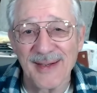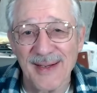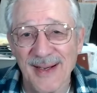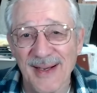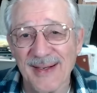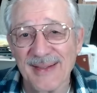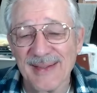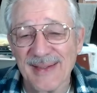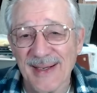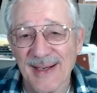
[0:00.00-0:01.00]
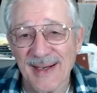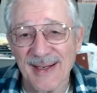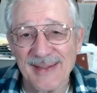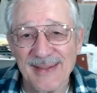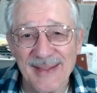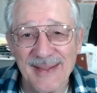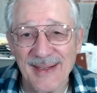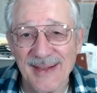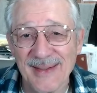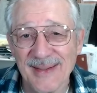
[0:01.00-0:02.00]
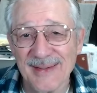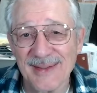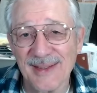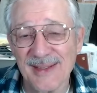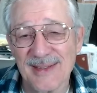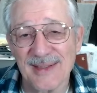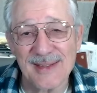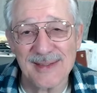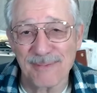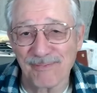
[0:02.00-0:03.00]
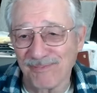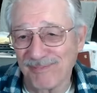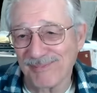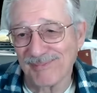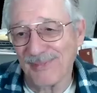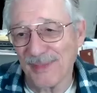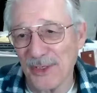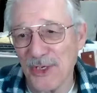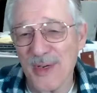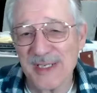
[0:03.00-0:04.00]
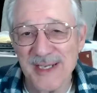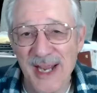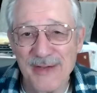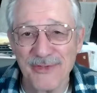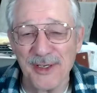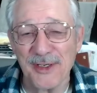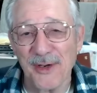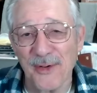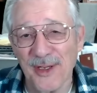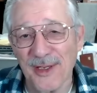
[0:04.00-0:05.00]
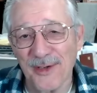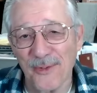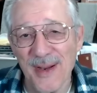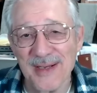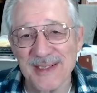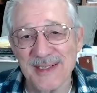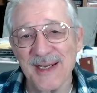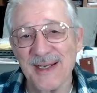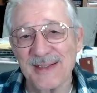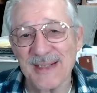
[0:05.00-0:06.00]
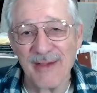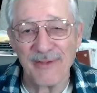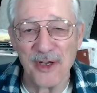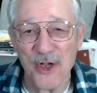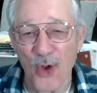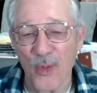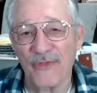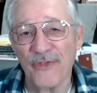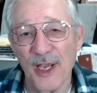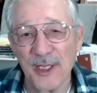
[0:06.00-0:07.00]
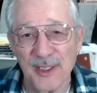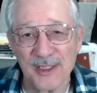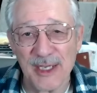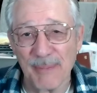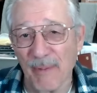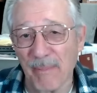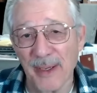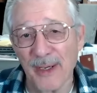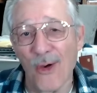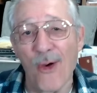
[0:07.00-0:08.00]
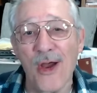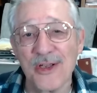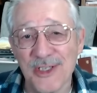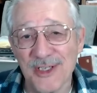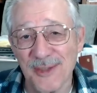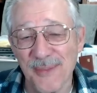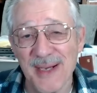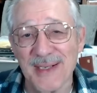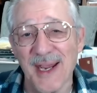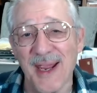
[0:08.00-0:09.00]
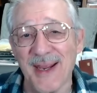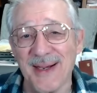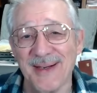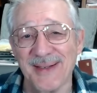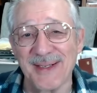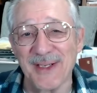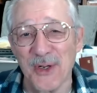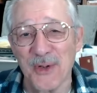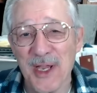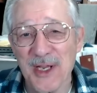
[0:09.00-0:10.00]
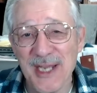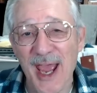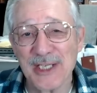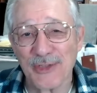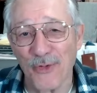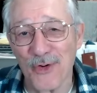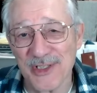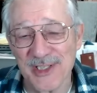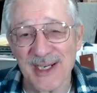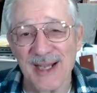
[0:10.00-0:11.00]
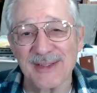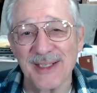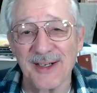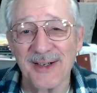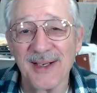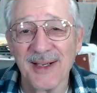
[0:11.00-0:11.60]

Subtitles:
And then this U.S. Navy in the Red Sea is having no effect except a big cost to maintain, you know, task forces out there.